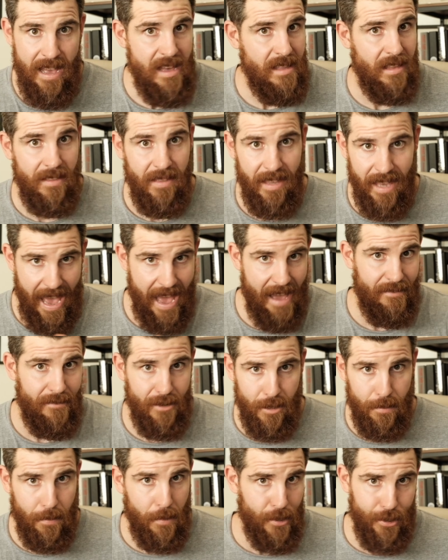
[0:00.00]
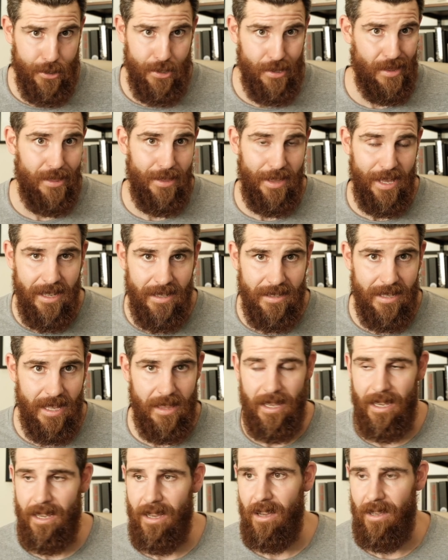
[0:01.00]
than the average person thinks. They
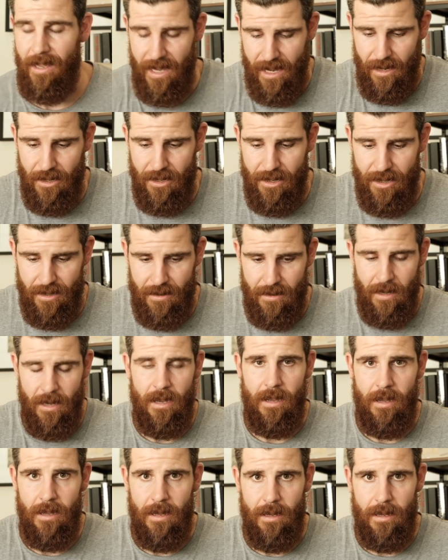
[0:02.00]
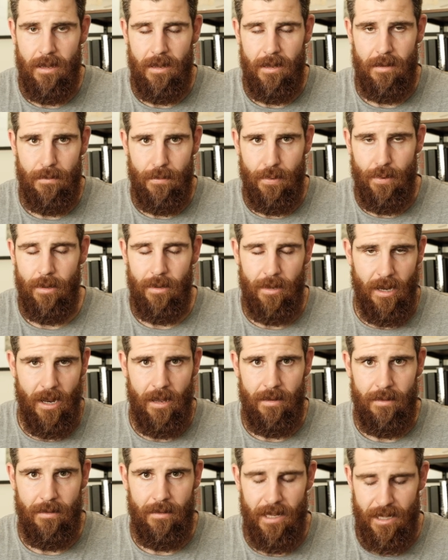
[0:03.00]
think, oh yeah, you just put, you know,
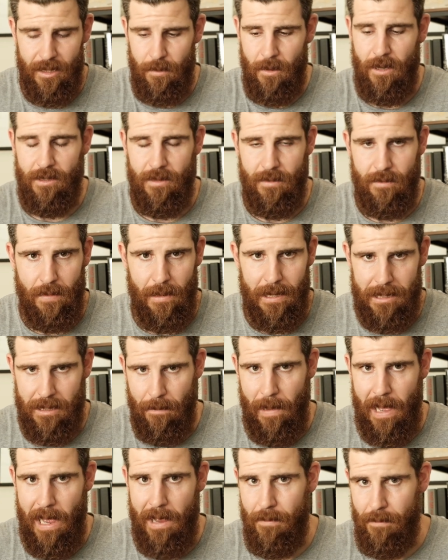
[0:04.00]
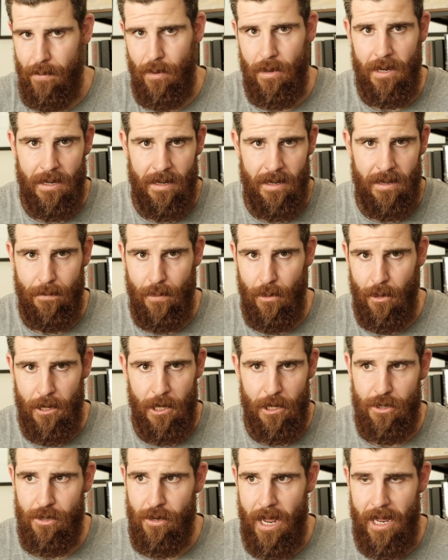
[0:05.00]
expose a piece of paper and put in
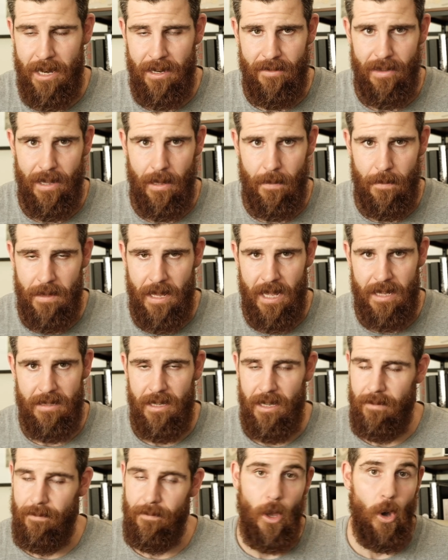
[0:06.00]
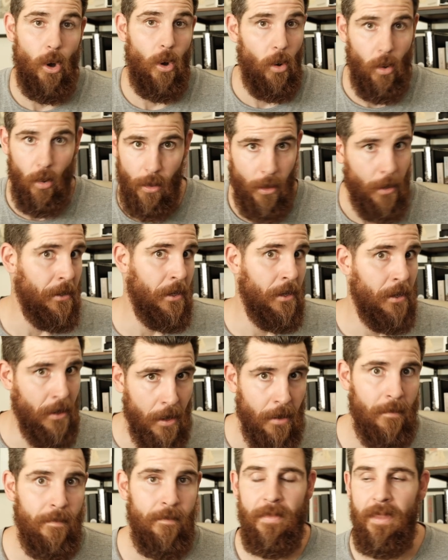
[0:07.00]
a tray and develop and that's it. Oh
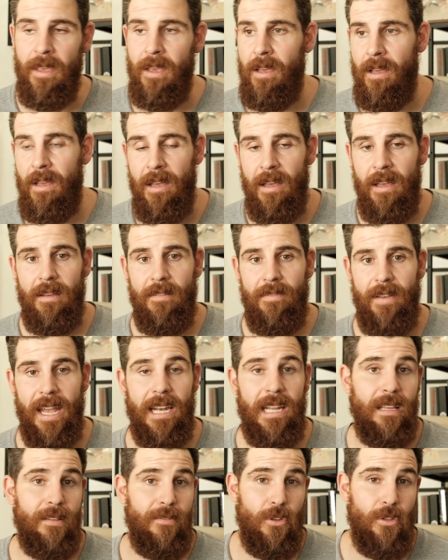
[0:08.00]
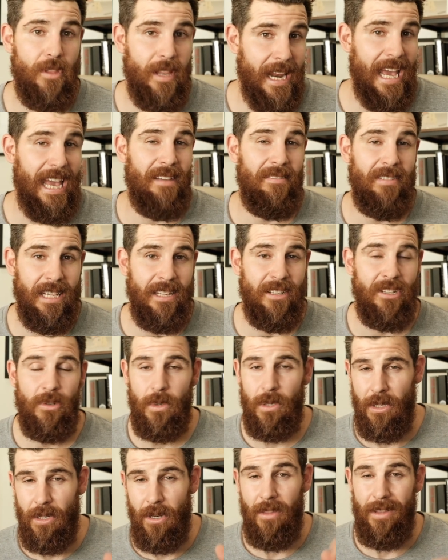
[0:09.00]
no. For any of you that are heavy into
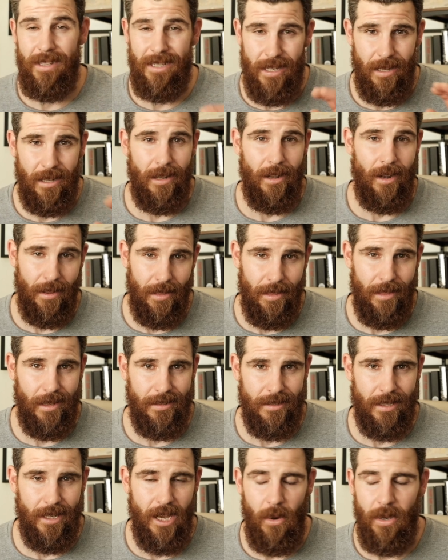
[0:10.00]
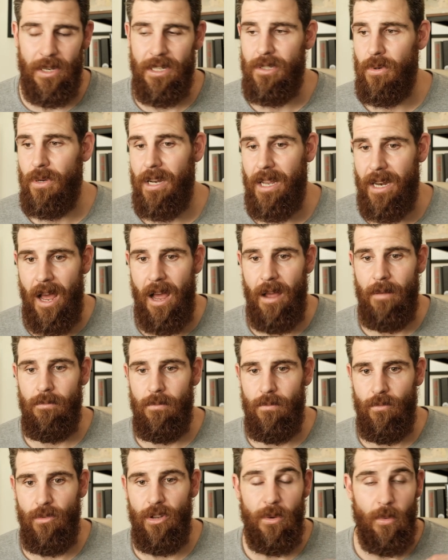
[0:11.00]
it, you know there's a lot of things that go into it, and I
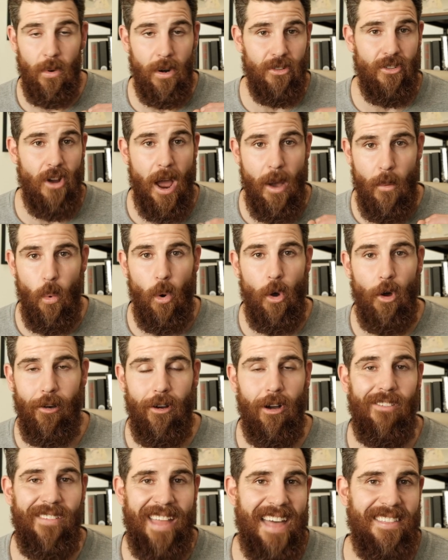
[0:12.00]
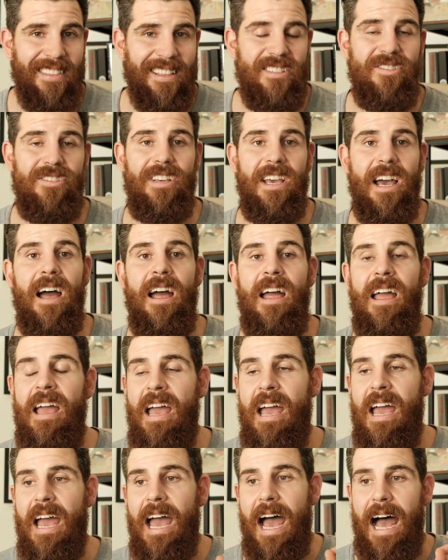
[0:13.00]
really want to try and work on that this year.
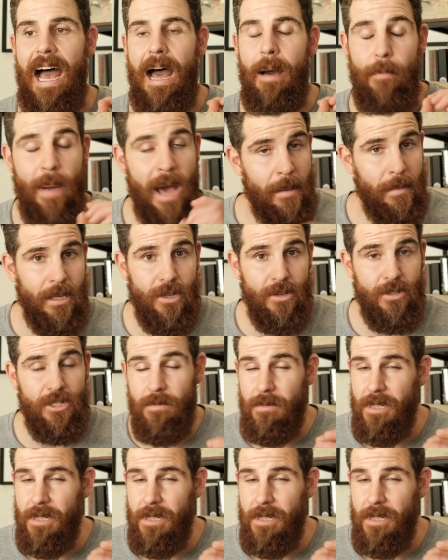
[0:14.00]
Maybe do some